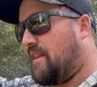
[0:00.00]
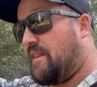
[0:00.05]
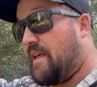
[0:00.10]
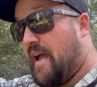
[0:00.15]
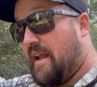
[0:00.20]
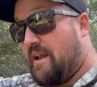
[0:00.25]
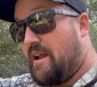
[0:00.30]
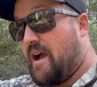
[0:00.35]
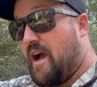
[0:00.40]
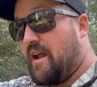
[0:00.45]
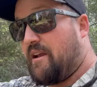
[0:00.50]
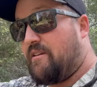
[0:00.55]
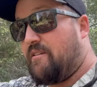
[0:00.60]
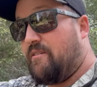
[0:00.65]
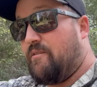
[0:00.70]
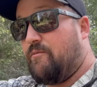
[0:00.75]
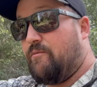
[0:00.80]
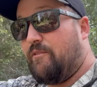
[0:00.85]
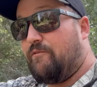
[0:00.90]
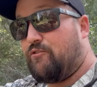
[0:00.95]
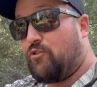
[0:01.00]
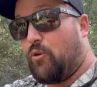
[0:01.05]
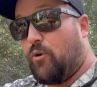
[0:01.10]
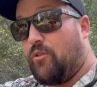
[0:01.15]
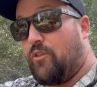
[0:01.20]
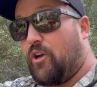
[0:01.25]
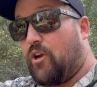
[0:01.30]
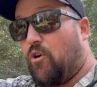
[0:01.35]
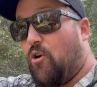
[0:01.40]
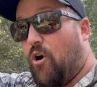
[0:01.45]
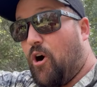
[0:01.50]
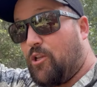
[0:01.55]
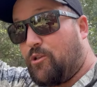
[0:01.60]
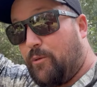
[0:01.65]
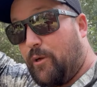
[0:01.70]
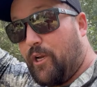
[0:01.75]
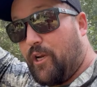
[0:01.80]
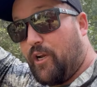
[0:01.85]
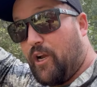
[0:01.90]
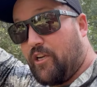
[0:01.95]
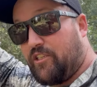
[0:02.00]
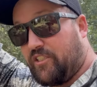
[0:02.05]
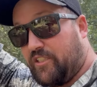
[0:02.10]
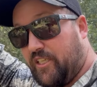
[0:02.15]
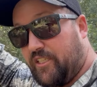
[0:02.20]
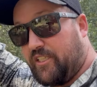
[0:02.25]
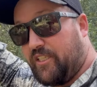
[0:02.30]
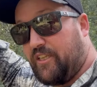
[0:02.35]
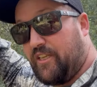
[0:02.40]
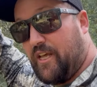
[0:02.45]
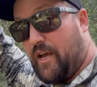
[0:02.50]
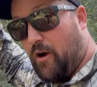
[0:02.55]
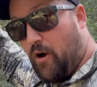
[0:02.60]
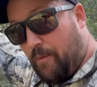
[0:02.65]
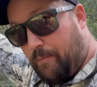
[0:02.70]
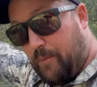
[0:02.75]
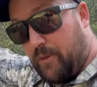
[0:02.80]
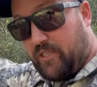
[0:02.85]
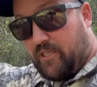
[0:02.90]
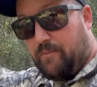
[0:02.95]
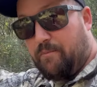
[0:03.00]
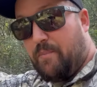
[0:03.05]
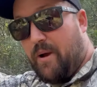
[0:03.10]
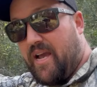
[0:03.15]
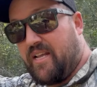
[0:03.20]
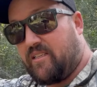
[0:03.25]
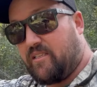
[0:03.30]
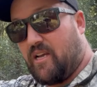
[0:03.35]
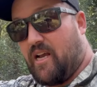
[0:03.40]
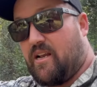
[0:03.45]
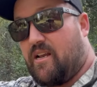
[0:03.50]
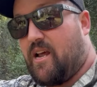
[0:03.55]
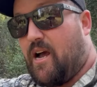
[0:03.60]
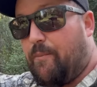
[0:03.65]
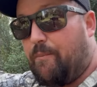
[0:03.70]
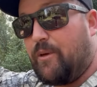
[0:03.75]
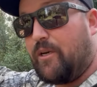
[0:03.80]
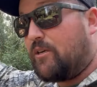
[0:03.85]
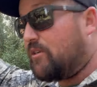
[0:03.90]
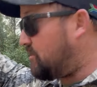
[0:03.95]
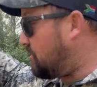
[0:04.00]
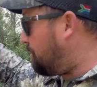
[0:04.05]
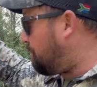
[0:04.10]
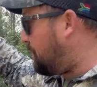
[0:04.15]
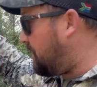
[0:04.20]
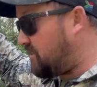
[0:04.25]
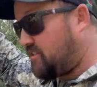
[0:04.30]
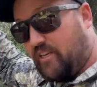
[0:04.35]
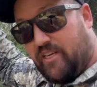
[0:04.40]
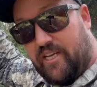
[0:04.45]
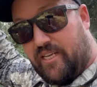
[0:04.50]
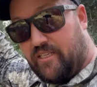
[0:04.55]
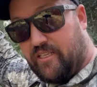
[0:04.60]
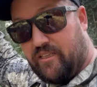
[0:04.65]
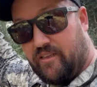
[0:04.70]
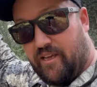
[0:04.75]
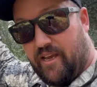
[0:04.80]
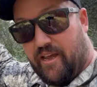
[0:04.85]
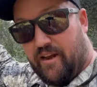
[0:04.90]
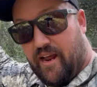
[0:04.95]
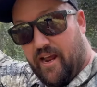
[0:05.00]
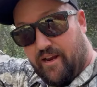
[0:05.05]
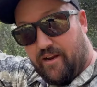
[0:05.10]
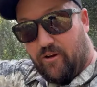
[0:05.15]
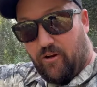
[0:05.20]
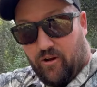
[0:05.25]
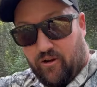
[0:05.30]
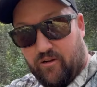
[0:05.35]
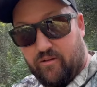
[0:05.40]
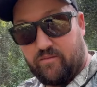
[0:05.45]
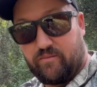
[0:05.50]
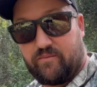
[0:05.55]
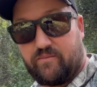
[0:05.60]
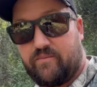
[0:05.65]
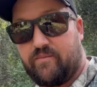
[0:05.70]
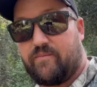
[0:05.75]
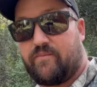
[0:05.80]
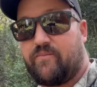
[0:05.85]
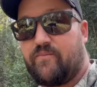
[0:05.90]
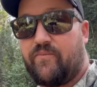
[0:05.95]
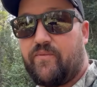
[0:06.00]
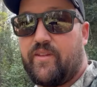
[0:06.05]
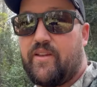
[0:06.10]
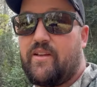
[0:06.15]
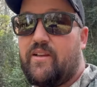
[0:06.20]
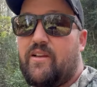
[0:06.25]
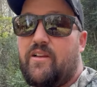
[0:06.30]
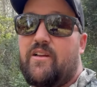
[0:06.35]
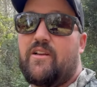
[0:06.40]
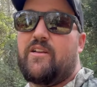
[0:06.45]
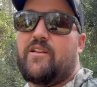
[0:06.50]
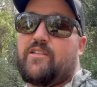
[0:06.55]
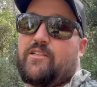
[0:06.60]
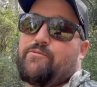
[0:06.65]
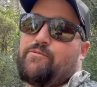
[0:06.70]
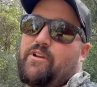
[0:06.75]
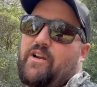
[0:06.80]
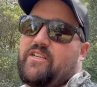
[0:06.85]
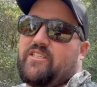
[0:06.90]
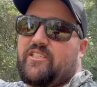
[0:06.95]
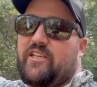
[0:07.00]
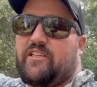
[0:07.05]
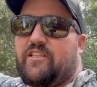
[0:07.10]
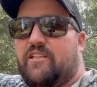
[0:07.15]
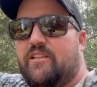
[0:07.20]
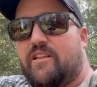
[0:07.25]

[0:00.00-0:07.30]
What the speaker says: that night, we've drawn the cards, we're going to go sit in the opposite bait site now because the pigs are eating there at 8 o'clock. So we go sit in